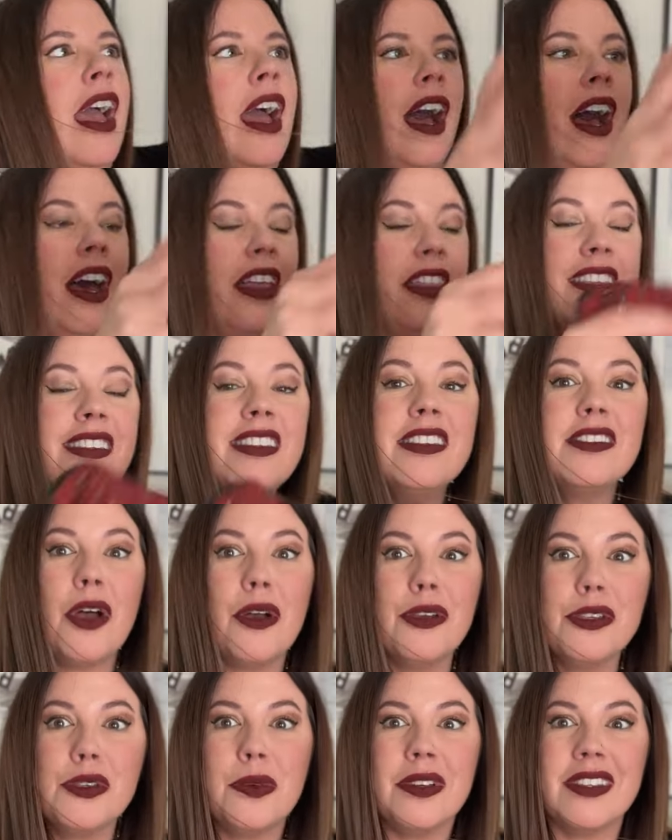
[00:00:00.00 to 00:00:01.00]
Uh, this is
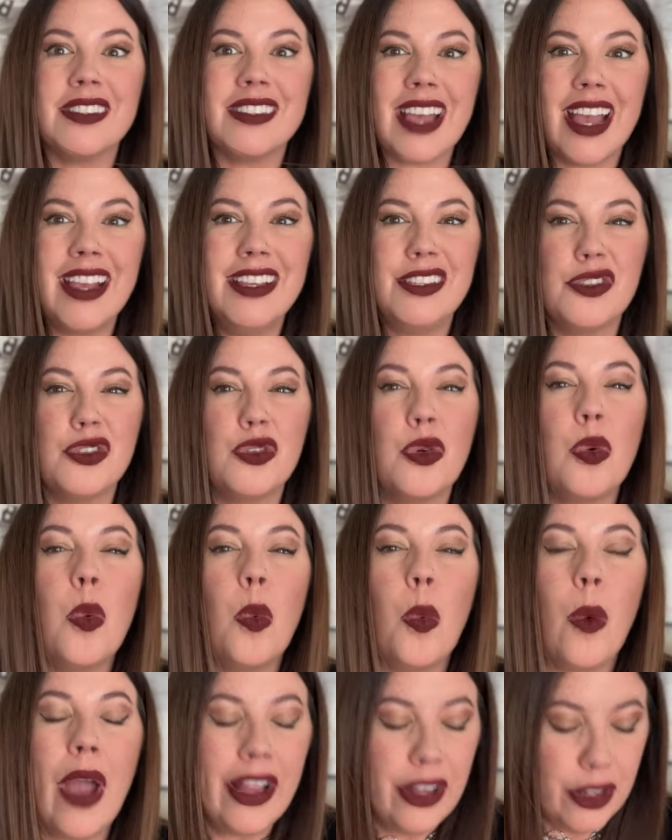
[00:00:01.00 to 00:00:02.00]
also a size
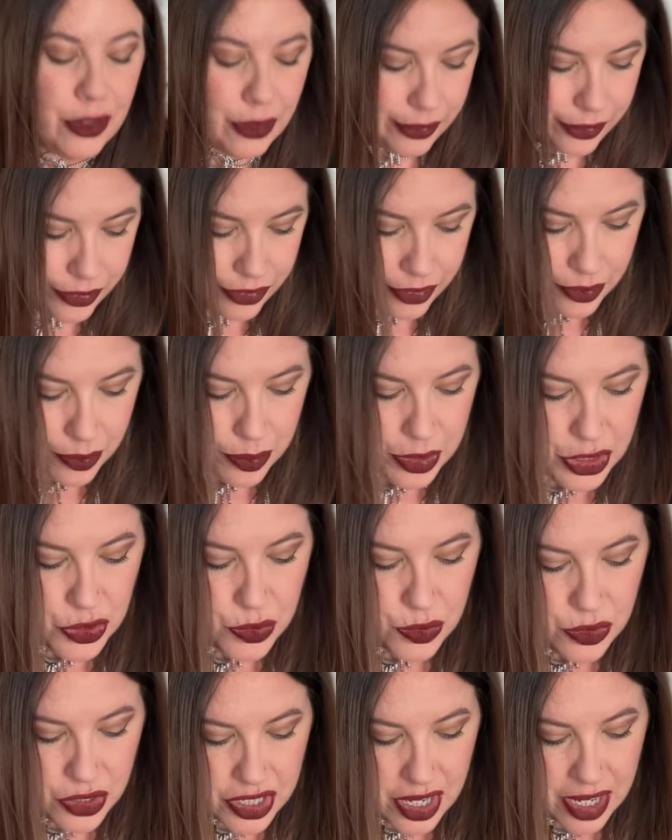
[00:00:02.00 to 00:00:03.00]
twelve, which
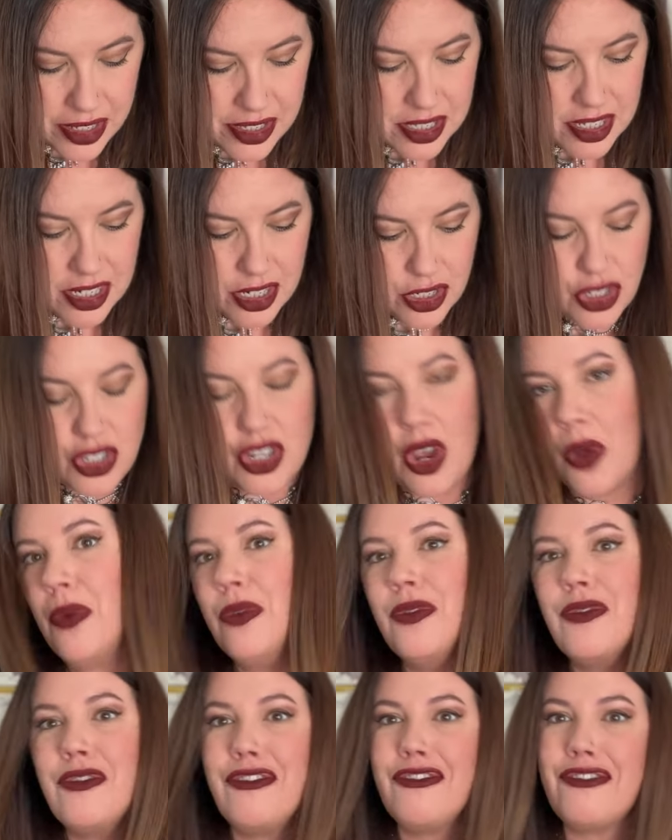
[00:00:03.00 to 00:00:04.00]
you just
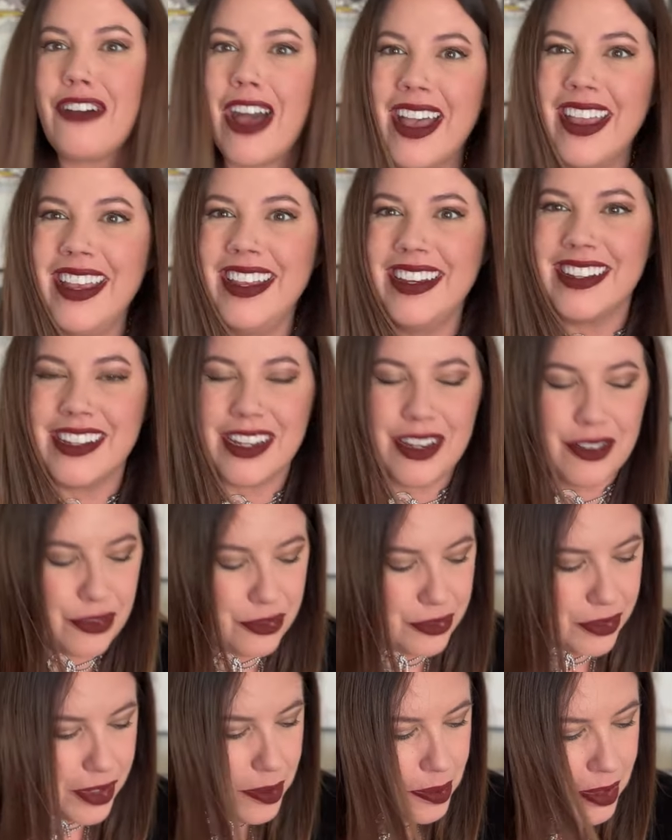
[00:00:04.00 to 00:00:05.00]
don't find in
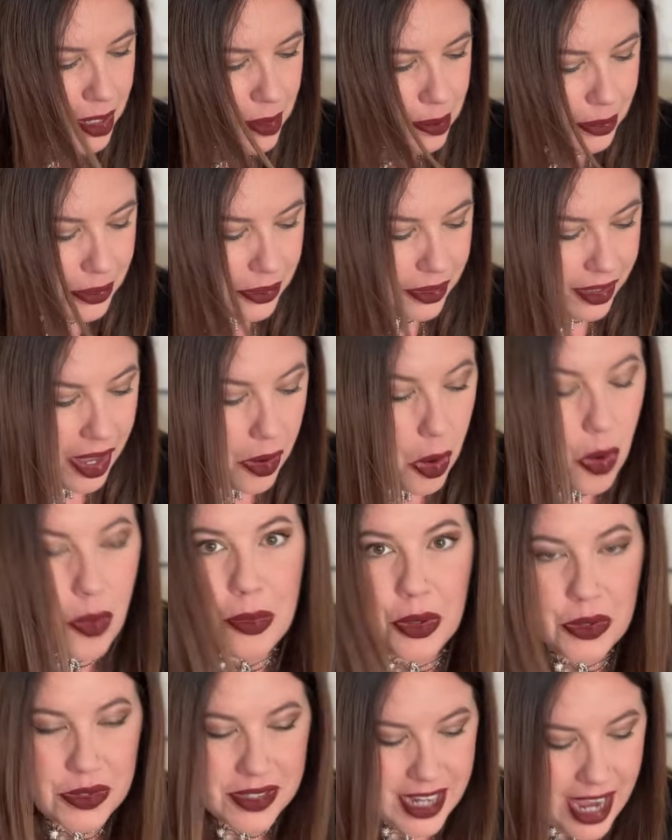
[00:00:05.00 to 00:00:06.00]
Free People
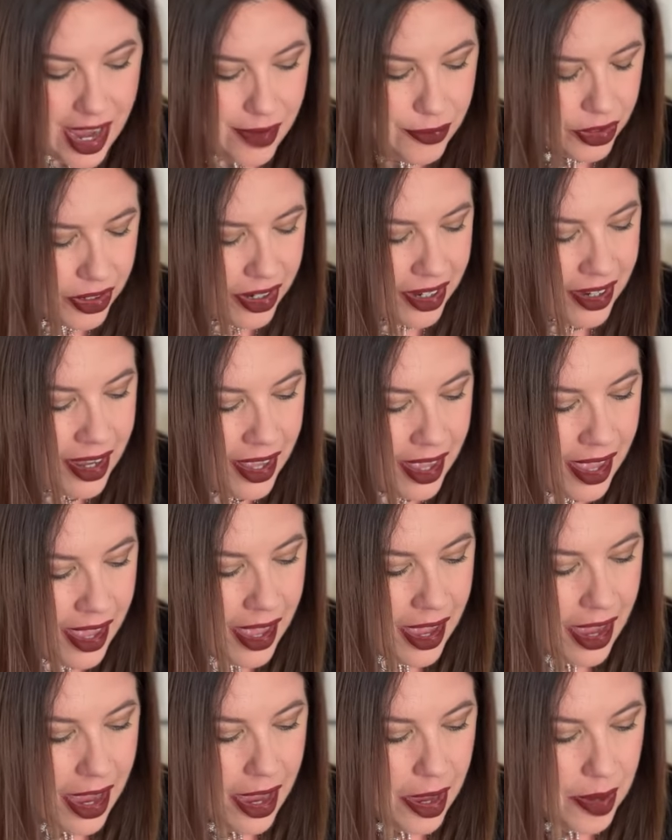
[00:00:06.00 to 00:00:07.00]
almost ever.
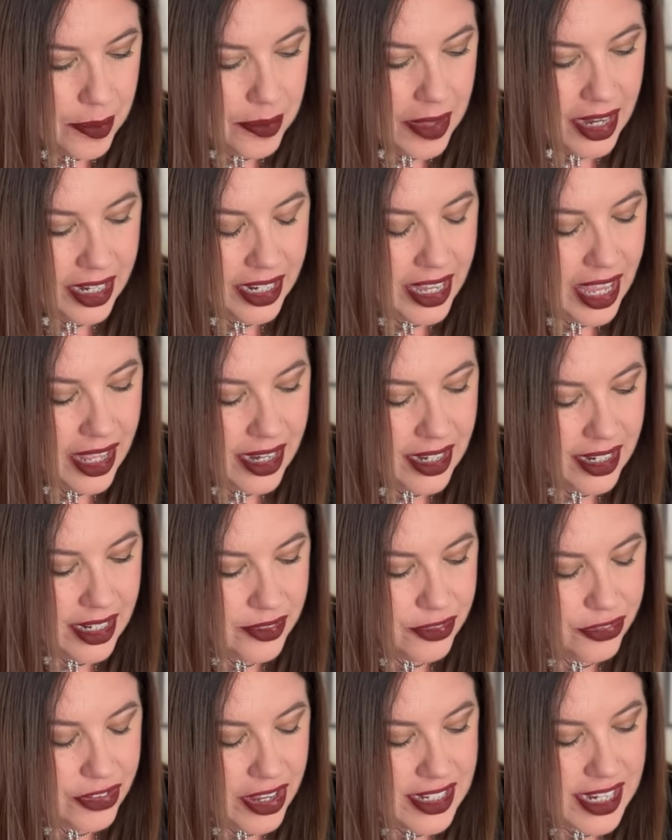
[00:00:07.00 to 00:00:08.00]
Um, and again,
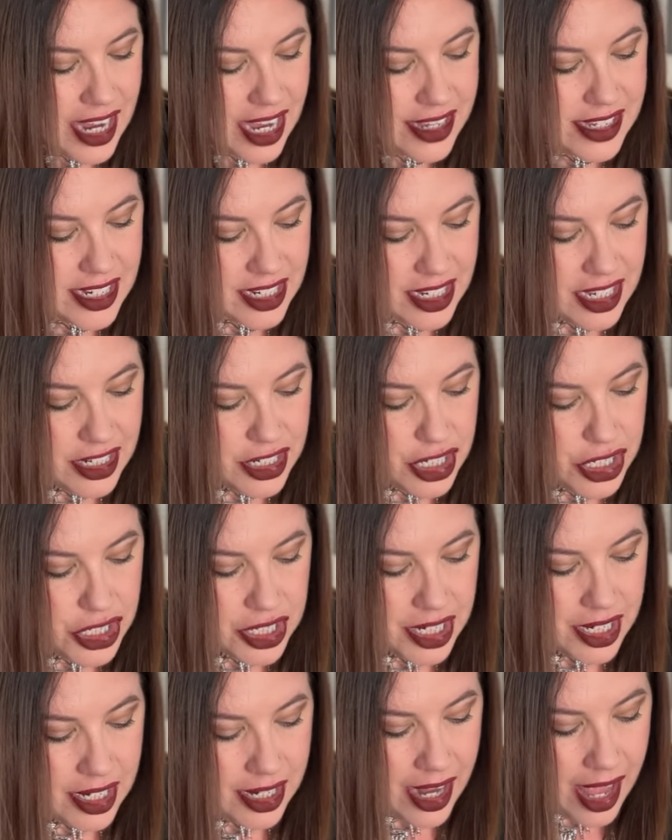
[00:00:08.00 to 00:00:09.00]
in fantastic
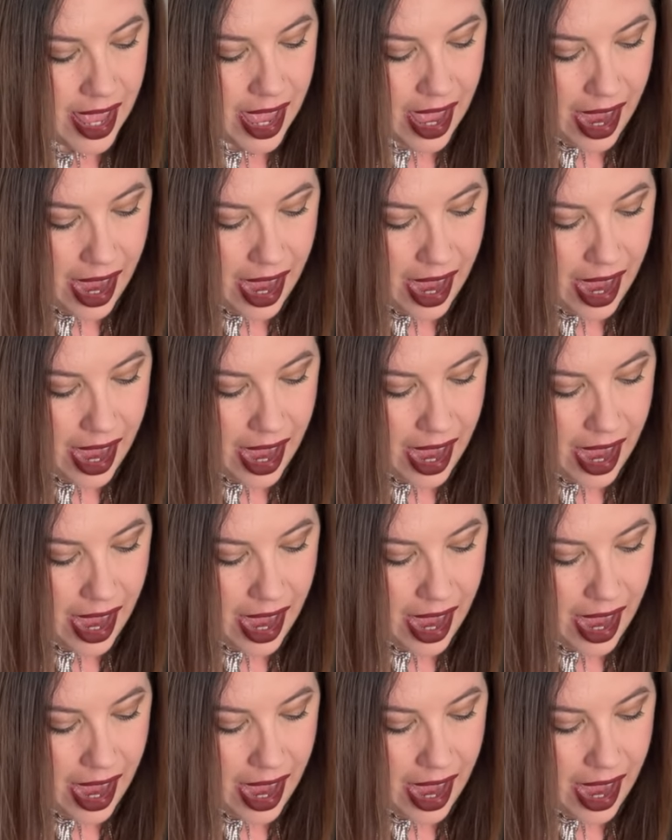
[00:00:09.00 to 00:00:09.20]
condition.